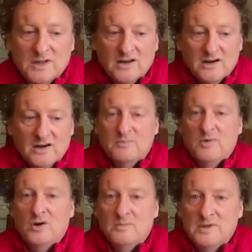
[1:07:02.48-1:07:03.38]
we lead our
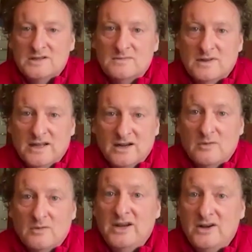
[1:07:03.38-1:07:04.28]
departments, we lead
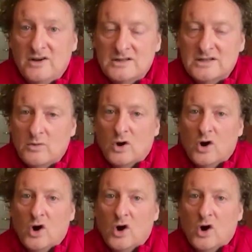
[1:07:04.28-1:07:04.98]
our peers. Like, we're